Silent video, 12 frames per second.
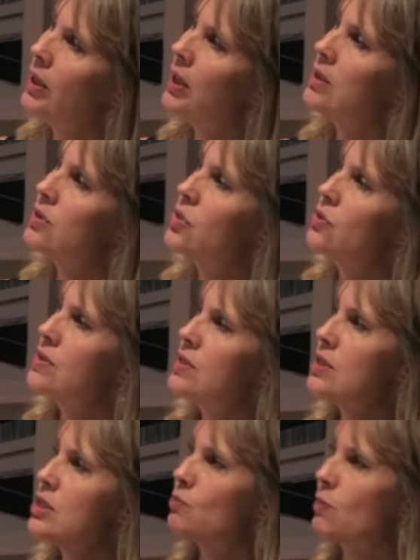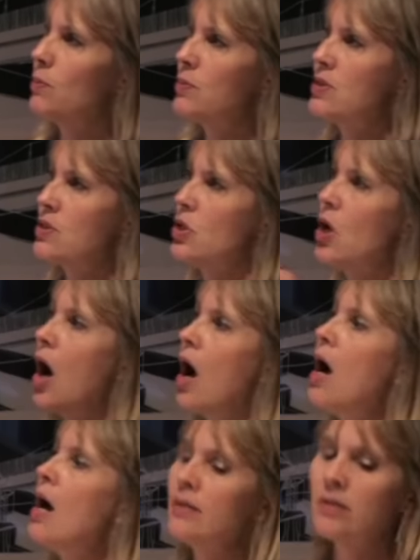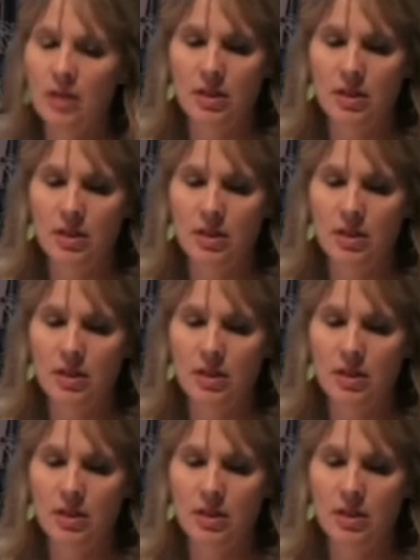English uses this preposition on,